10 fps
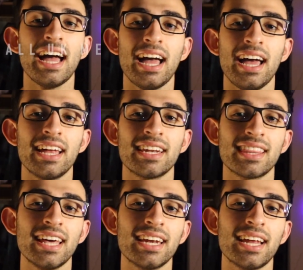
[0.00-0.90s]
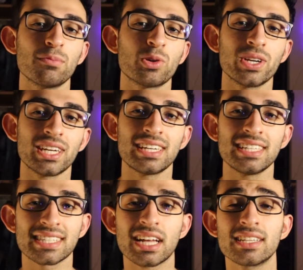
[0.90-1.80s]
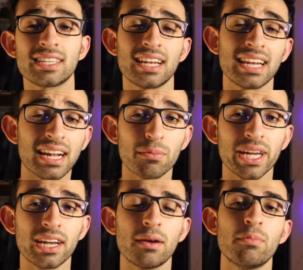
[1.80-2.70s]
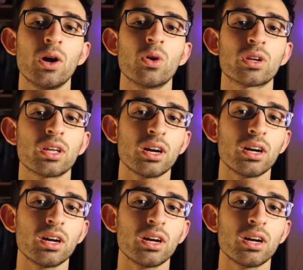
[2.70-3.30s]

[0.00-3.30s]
and then I'm going to discuss a little bit about